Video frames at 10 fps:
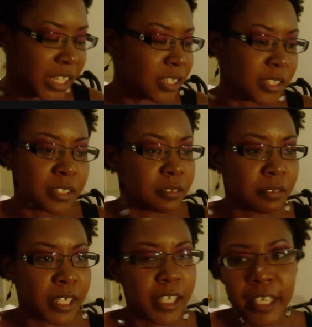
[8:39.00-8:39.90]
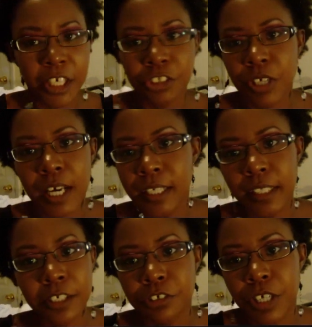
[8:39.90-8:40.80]
I just let it air dry,
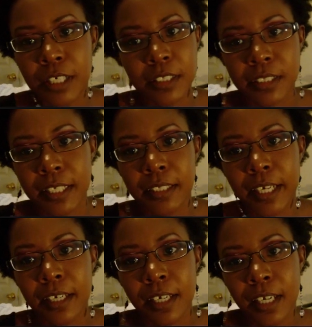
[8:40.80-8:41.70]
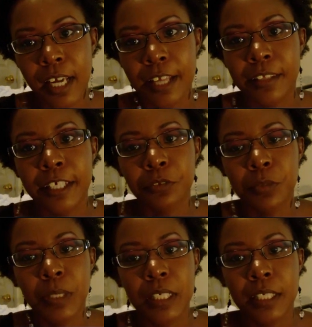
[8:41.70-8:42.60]
and it air dried just like that. I think
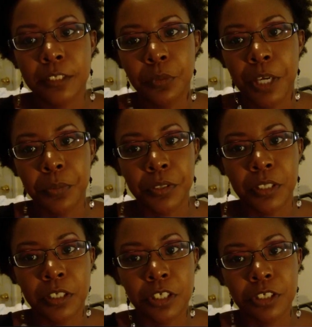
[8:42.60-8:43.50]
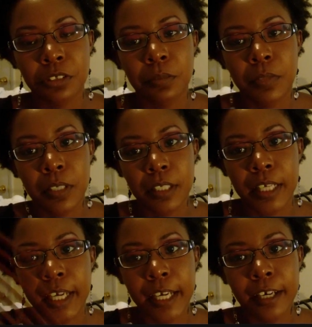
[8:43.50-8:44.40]
it was because when I put the conditioner
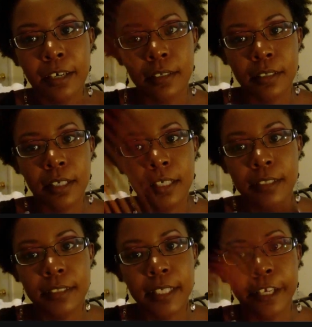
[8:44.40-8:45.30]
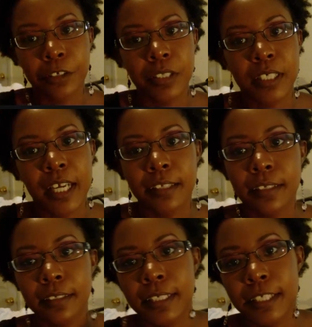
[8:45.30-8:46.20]
in the hair and detangle it, I
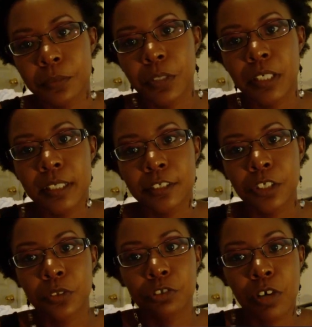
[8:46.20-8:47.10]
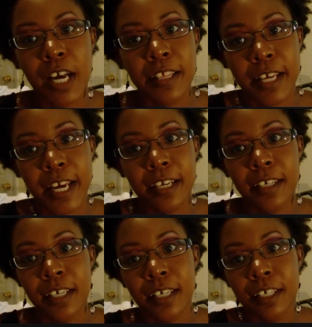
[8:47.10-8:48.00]
think that's what it is. So try that